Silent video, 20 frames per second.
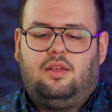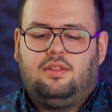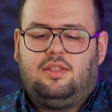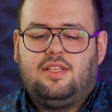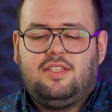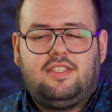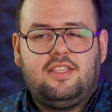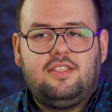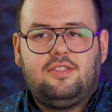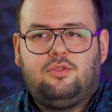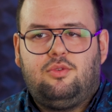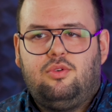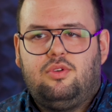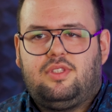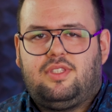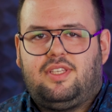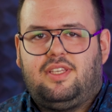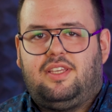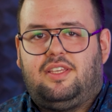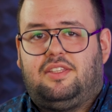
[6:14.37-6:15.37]
This is
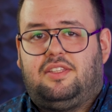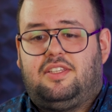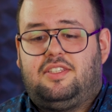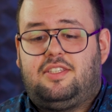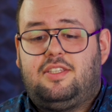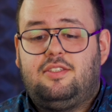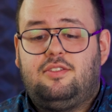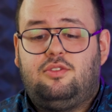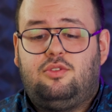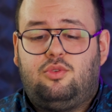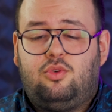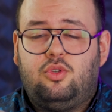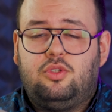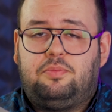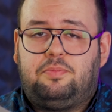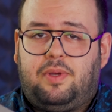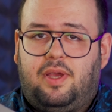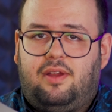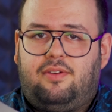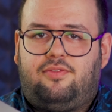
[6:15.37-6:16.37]
good thing. This is
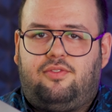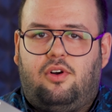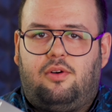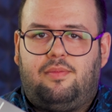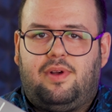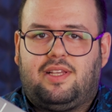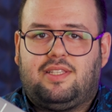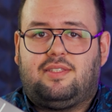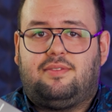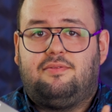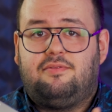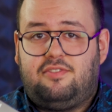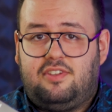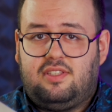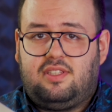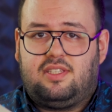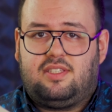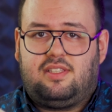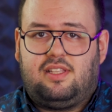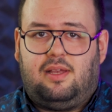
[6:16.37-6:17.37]
good performance
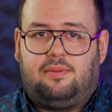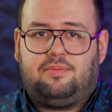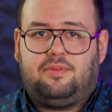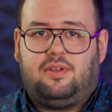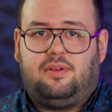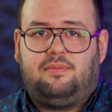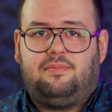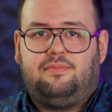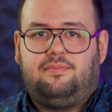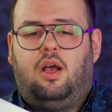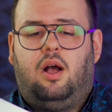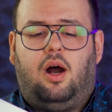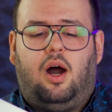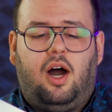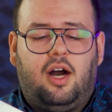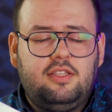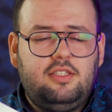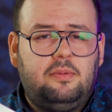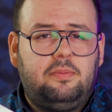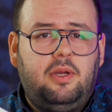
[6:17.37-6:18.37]
with this laptop.
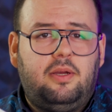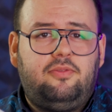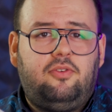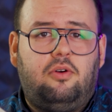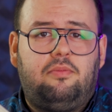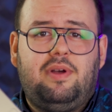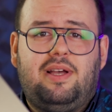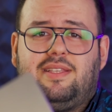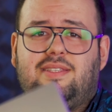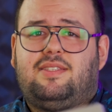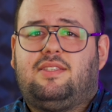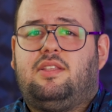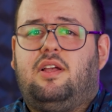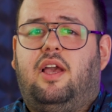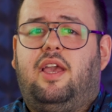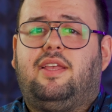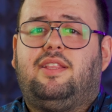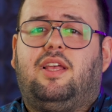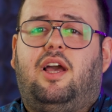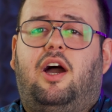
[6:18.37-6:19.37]
On the performance
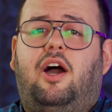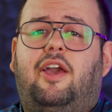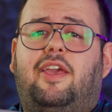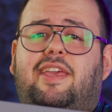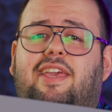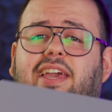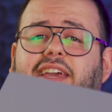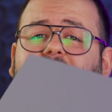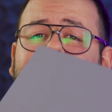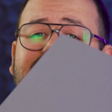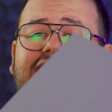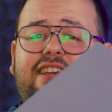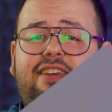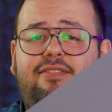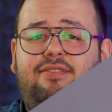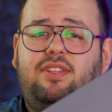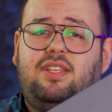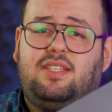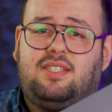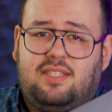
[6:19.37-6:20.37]
side, I can
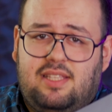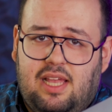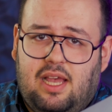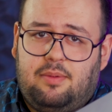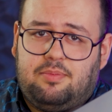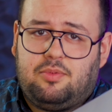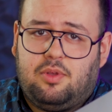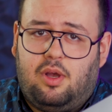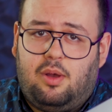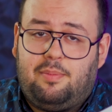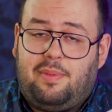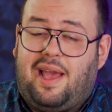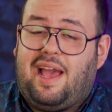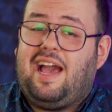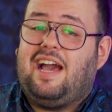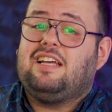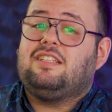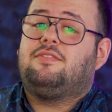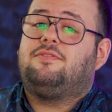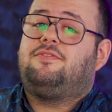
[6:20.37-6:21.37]
give this laptop
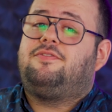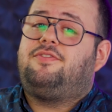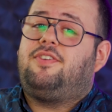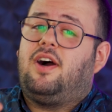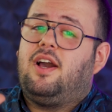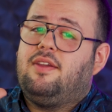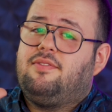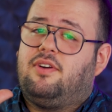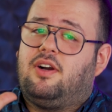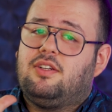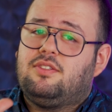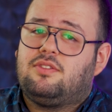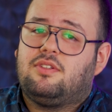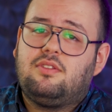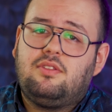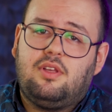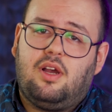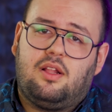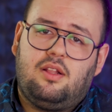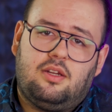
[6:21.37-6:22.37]
at
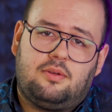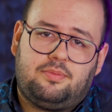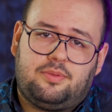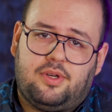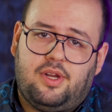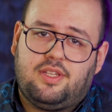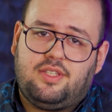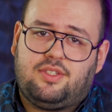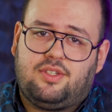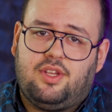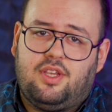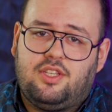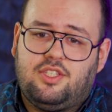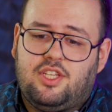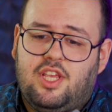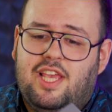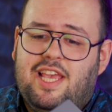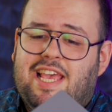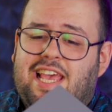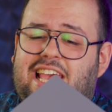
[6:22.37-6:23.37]
$500 price range
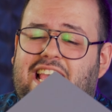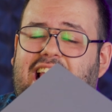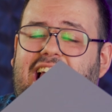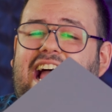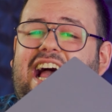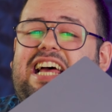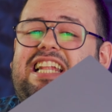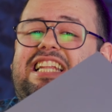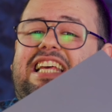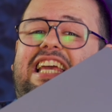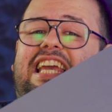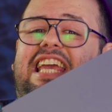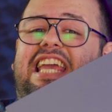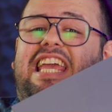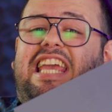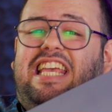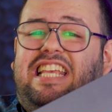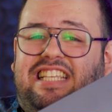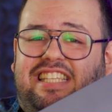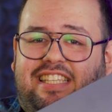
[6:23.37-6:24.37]
an
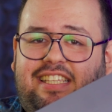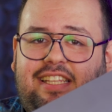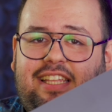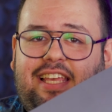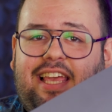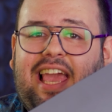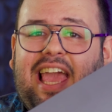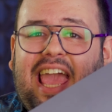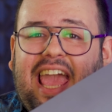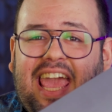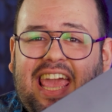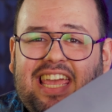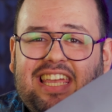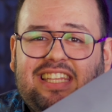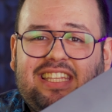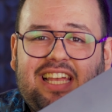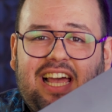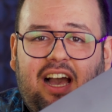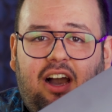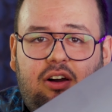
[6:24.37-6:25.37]
easily
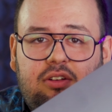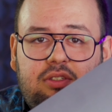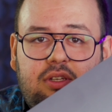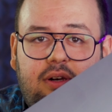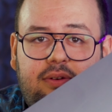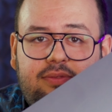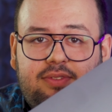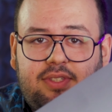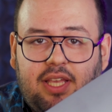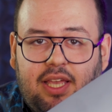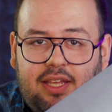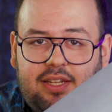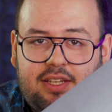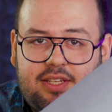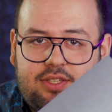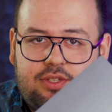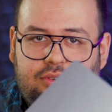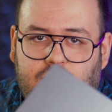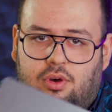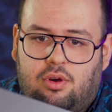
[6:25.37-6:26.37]
8 out of 10
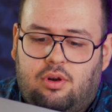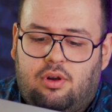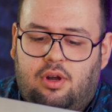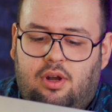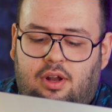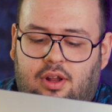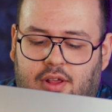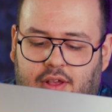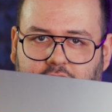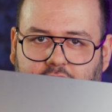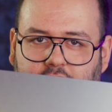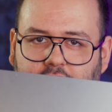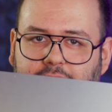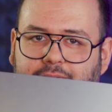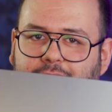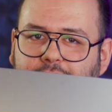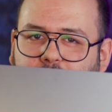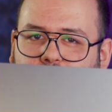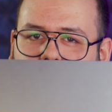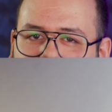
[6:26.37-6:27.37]
score.
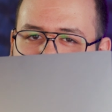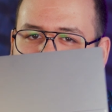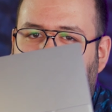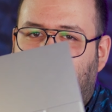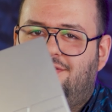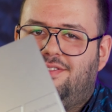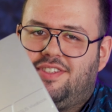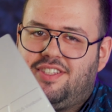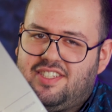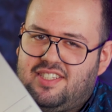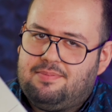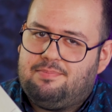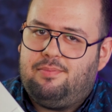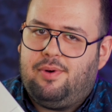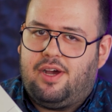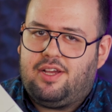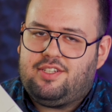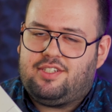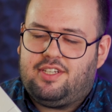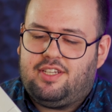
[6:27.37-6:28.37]
If you have this
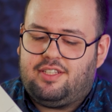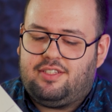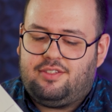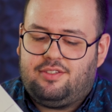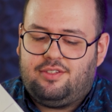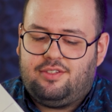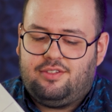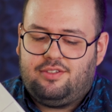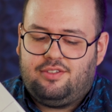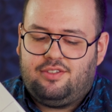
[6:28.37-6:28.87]
budget,